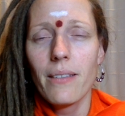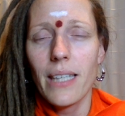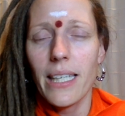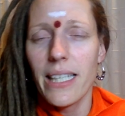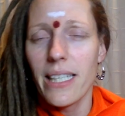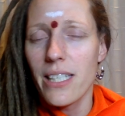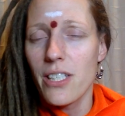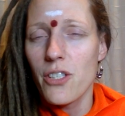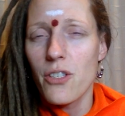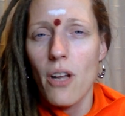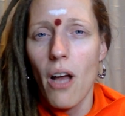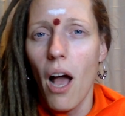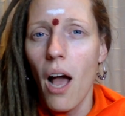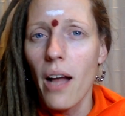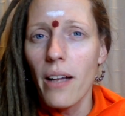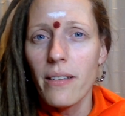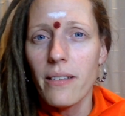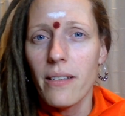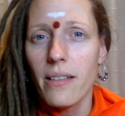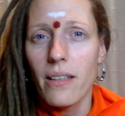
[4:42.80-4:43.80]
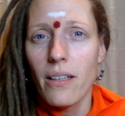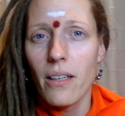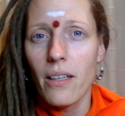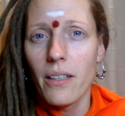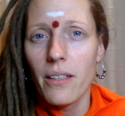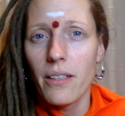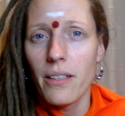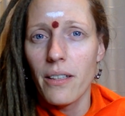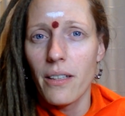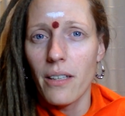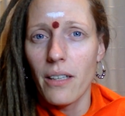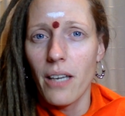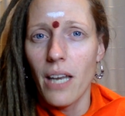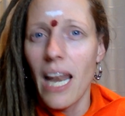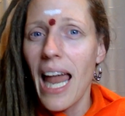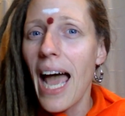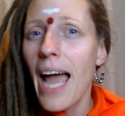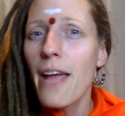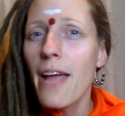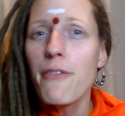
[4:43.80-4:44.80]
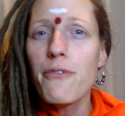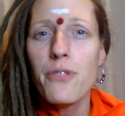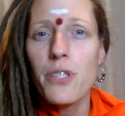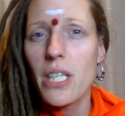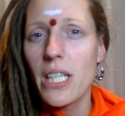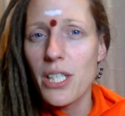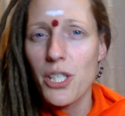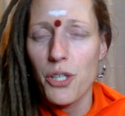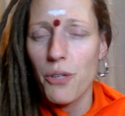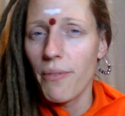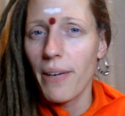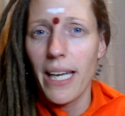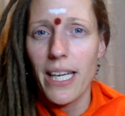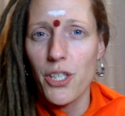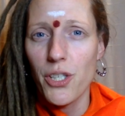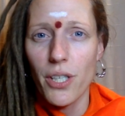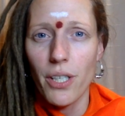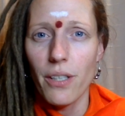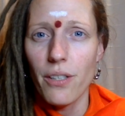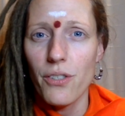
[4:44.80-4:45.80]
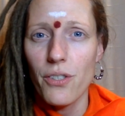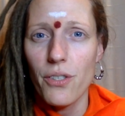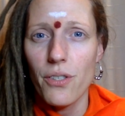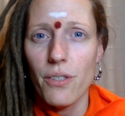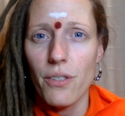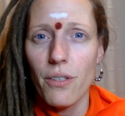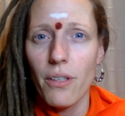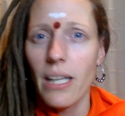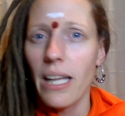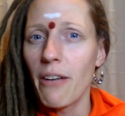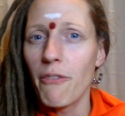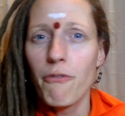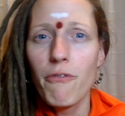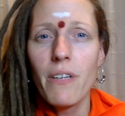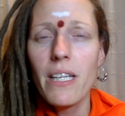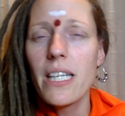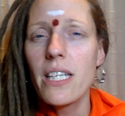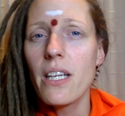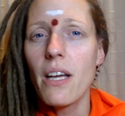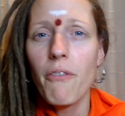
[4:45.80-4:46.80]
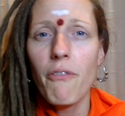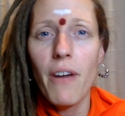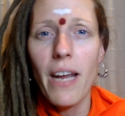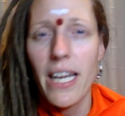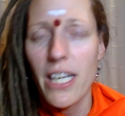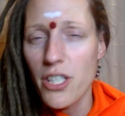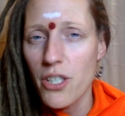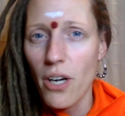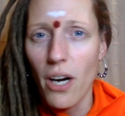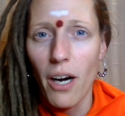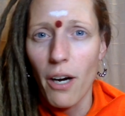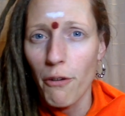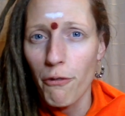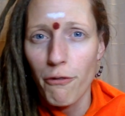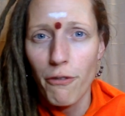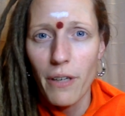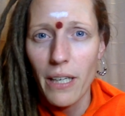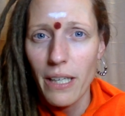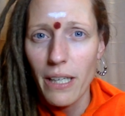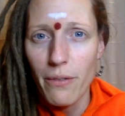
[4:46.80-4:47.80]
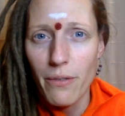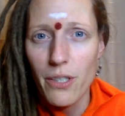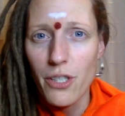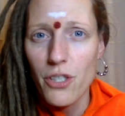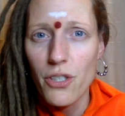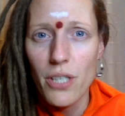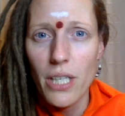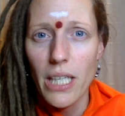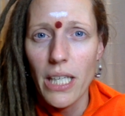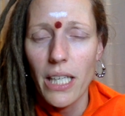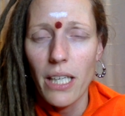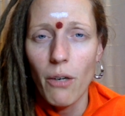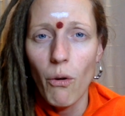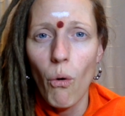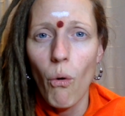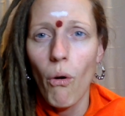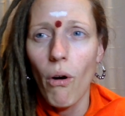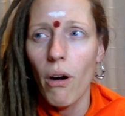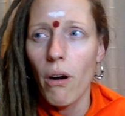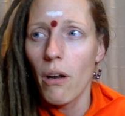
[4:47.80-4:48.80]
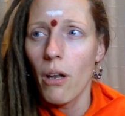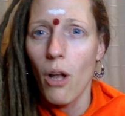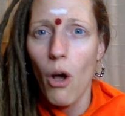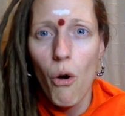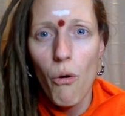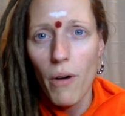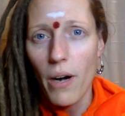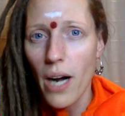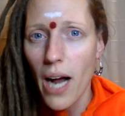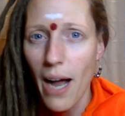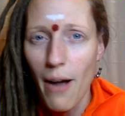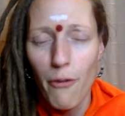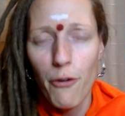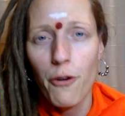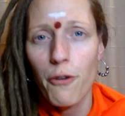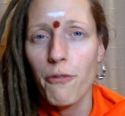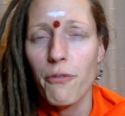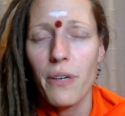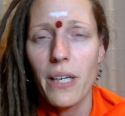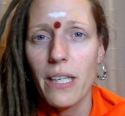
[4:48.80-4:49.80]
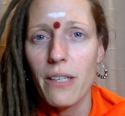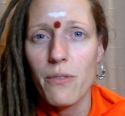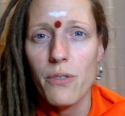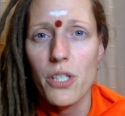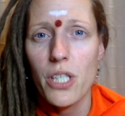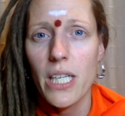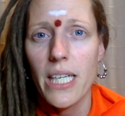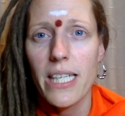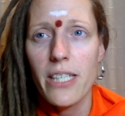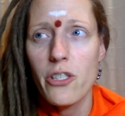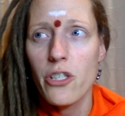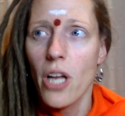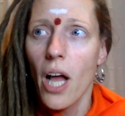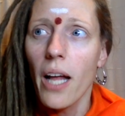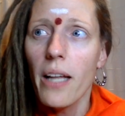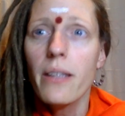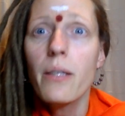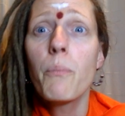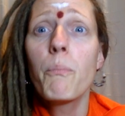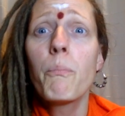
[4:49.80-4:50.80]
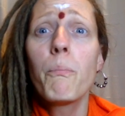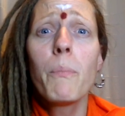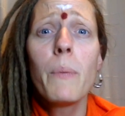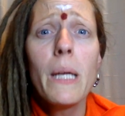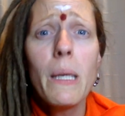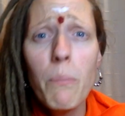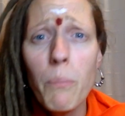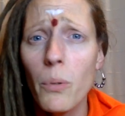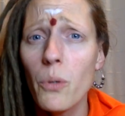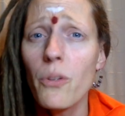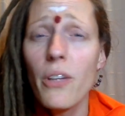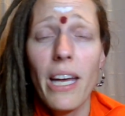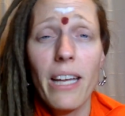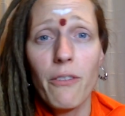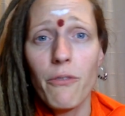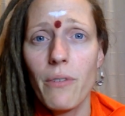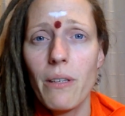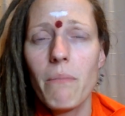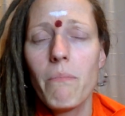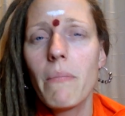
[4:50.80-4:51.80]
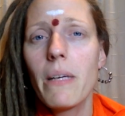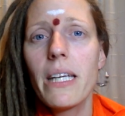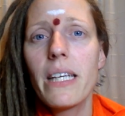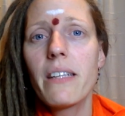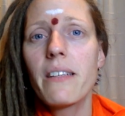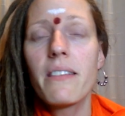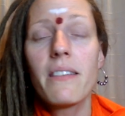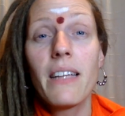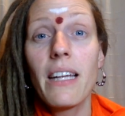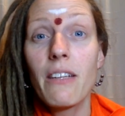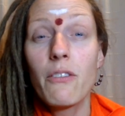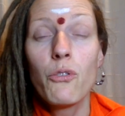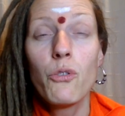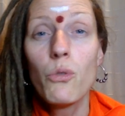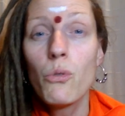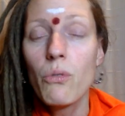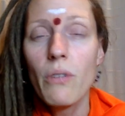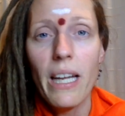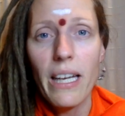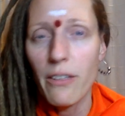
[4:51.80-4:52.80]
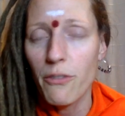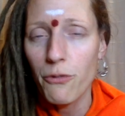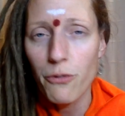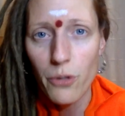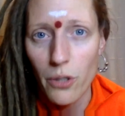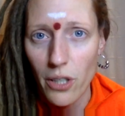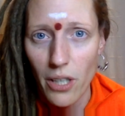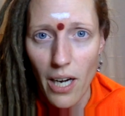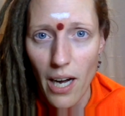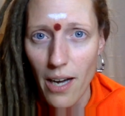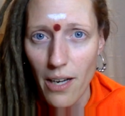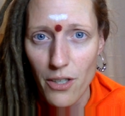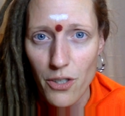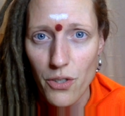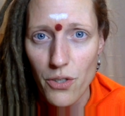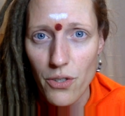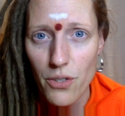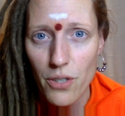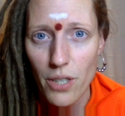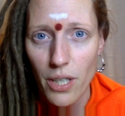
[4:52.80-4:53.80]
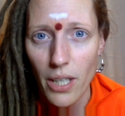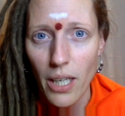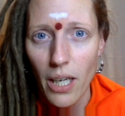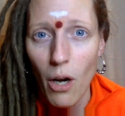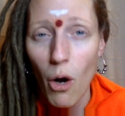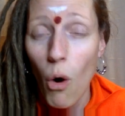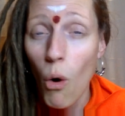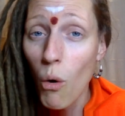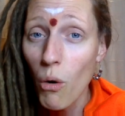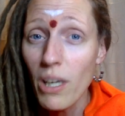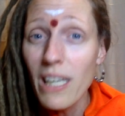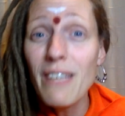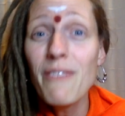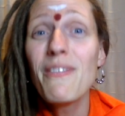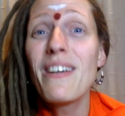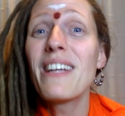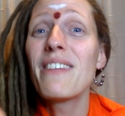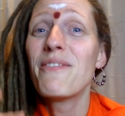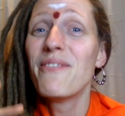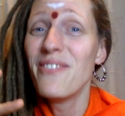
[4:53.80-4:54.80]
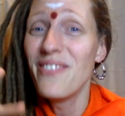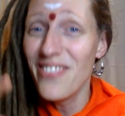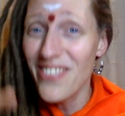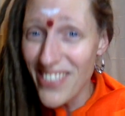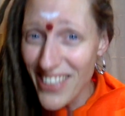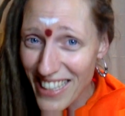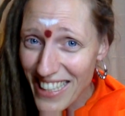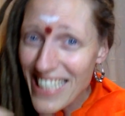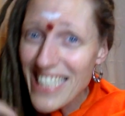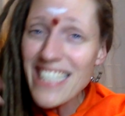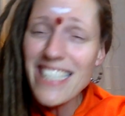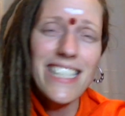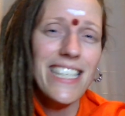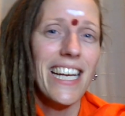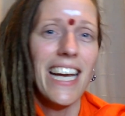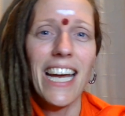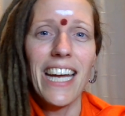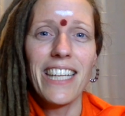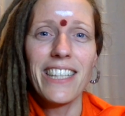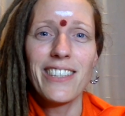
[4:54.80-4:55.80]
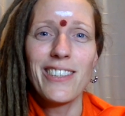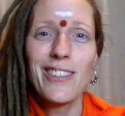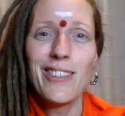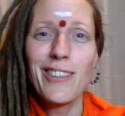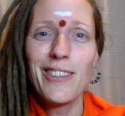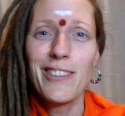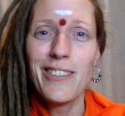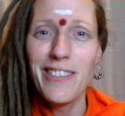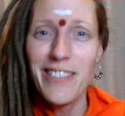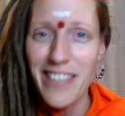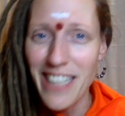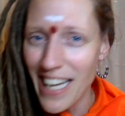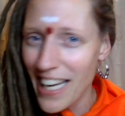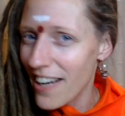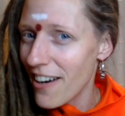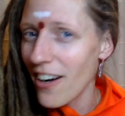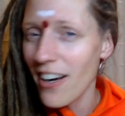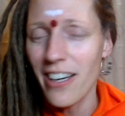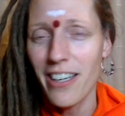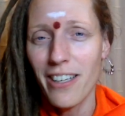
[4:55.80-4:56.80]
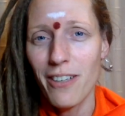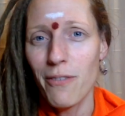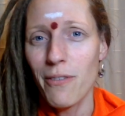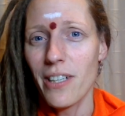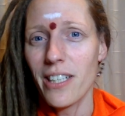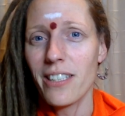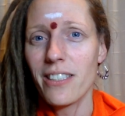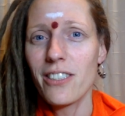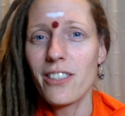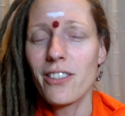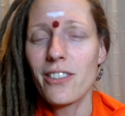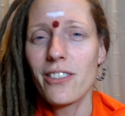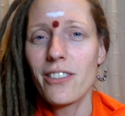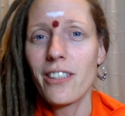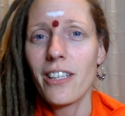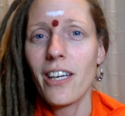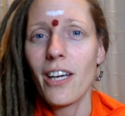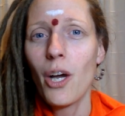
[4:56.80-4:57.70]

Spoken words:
it is not the life situations that we raise our frequency or lower our frequency. It's not the people that we meet that do that for us. Only when we decide they are the ones